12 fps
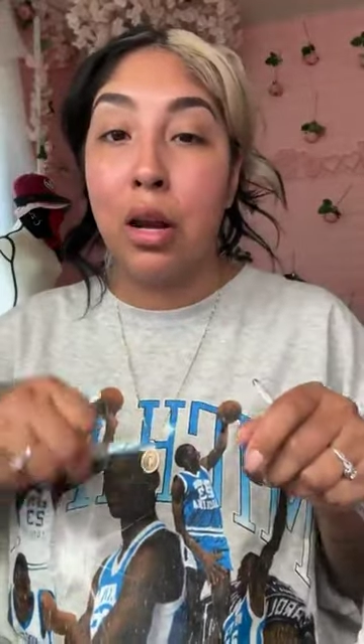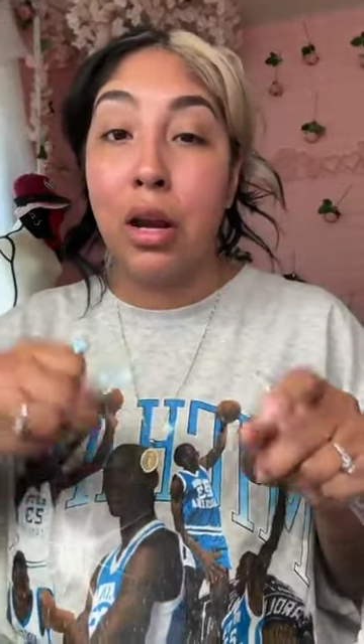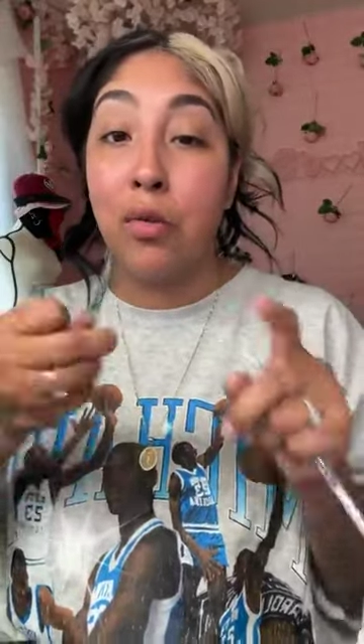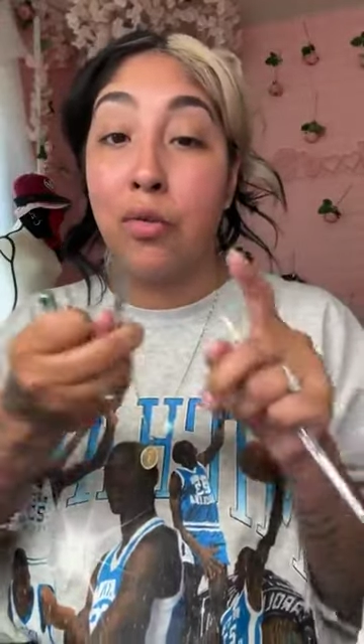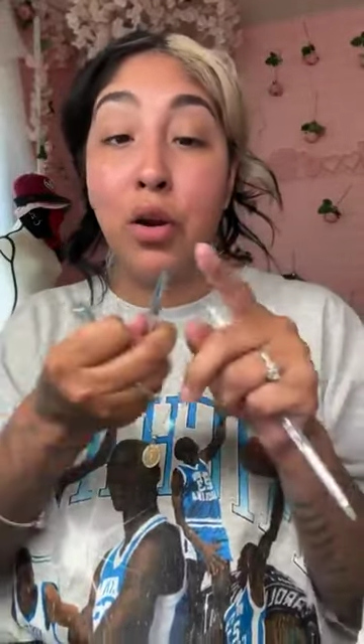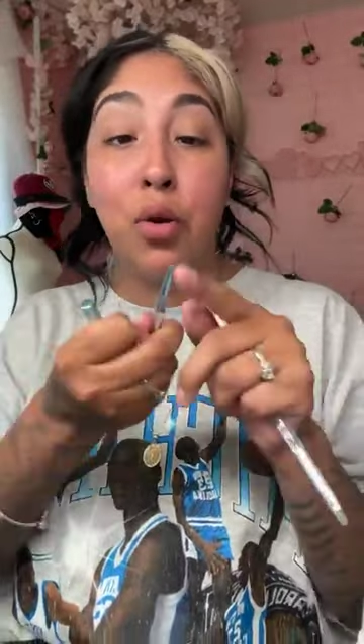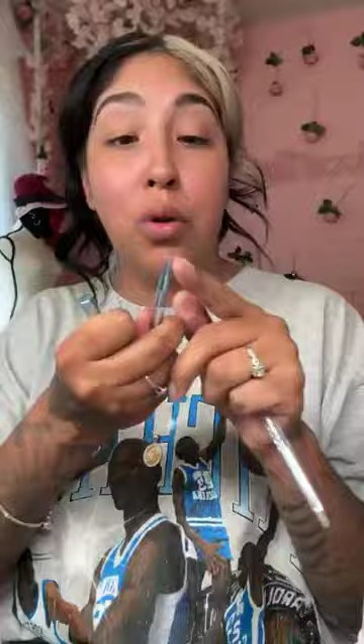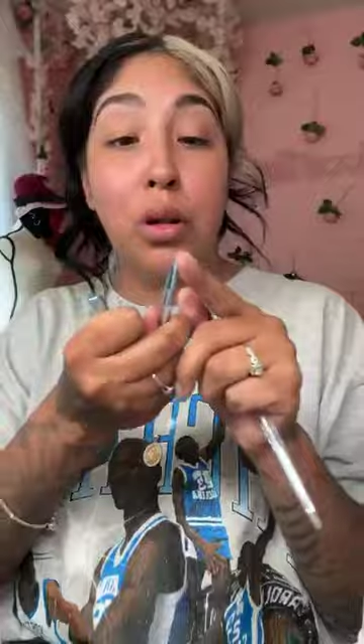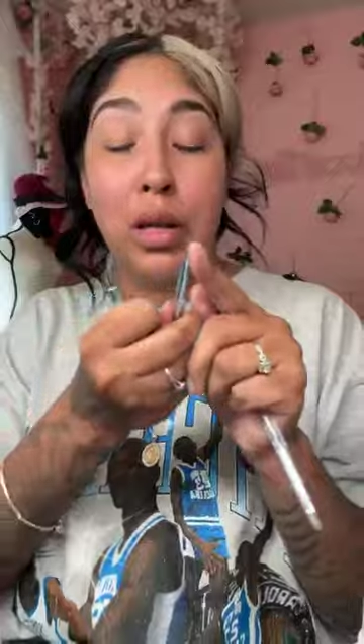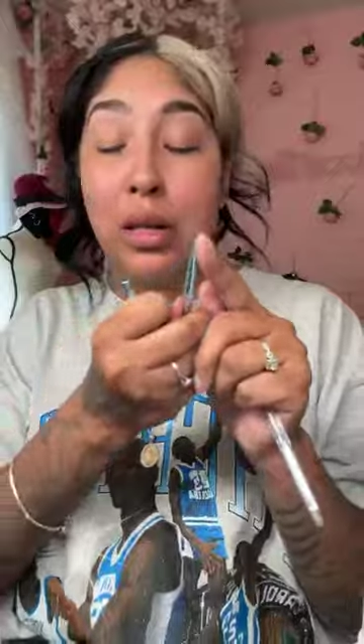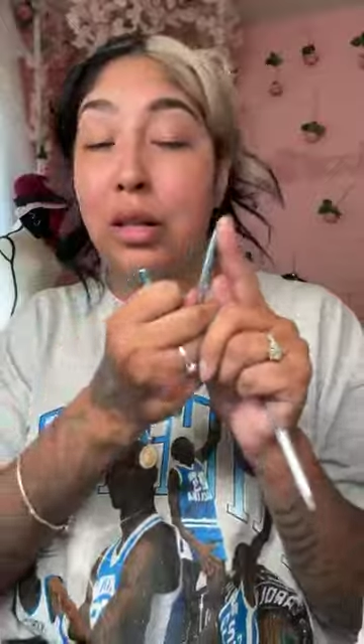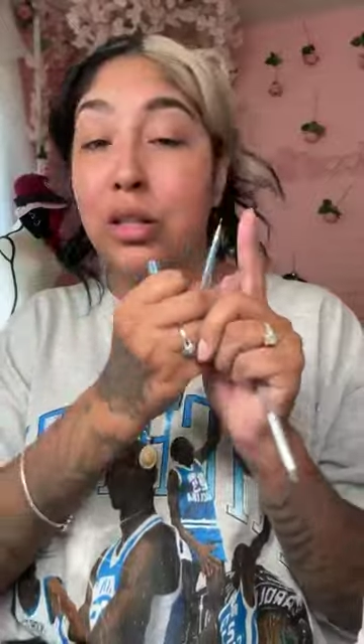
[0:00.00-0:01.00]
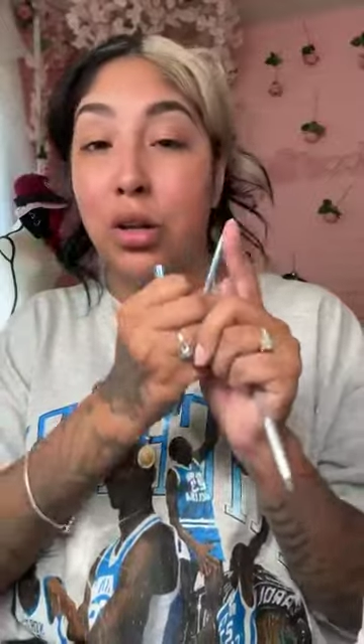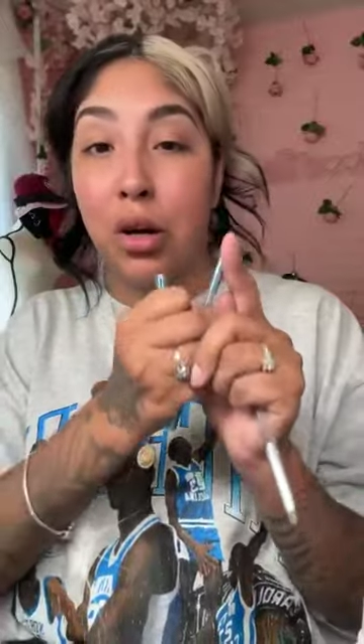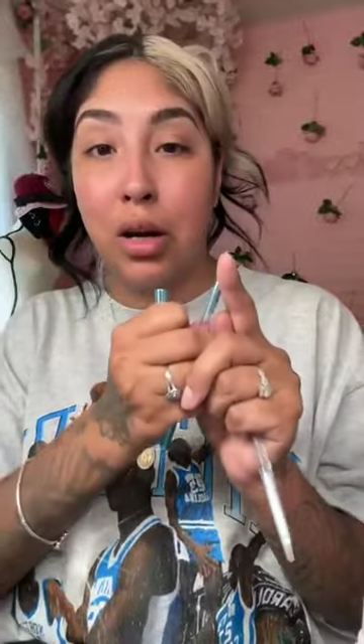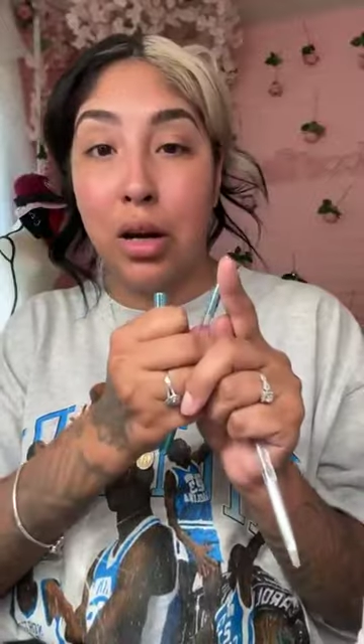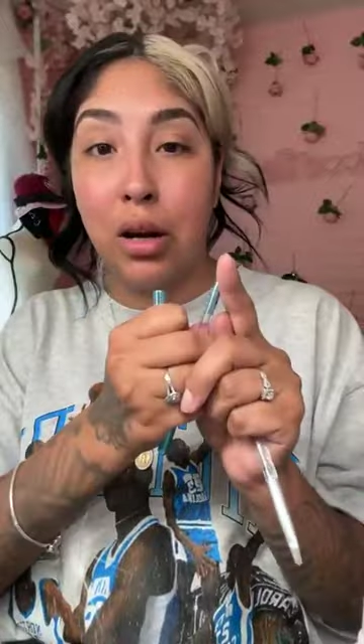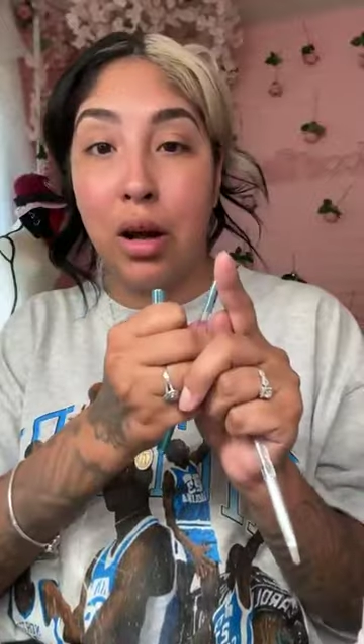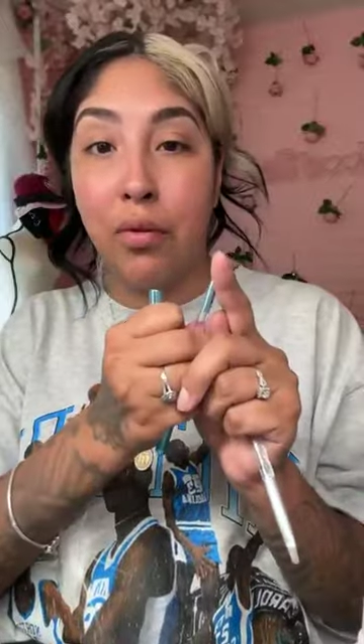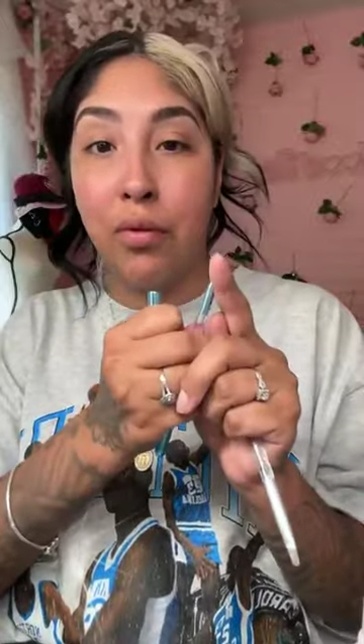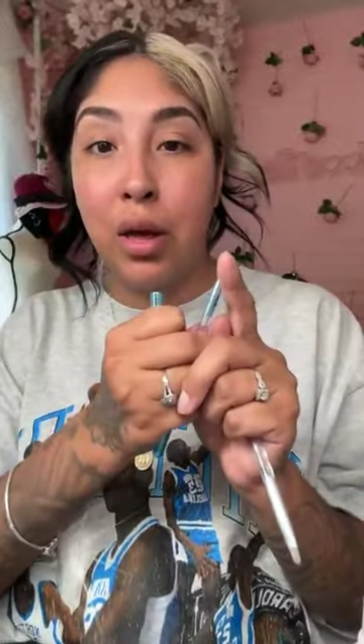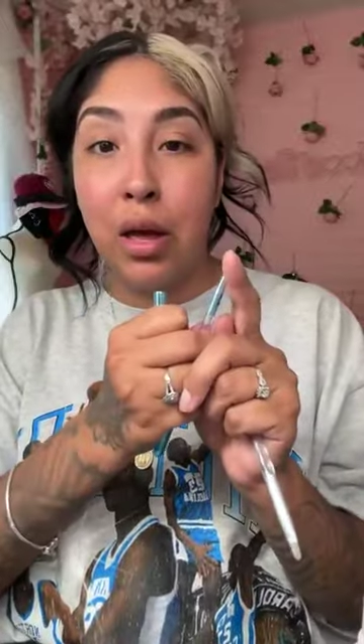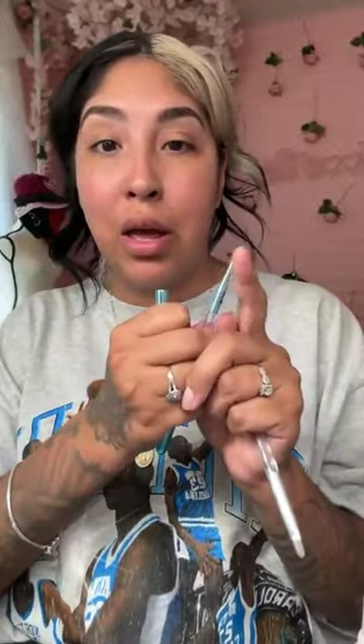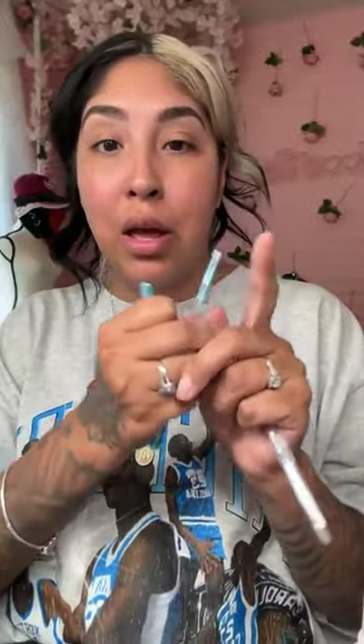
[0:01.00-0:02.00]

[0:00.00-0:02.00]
And if you don't clean this good enough,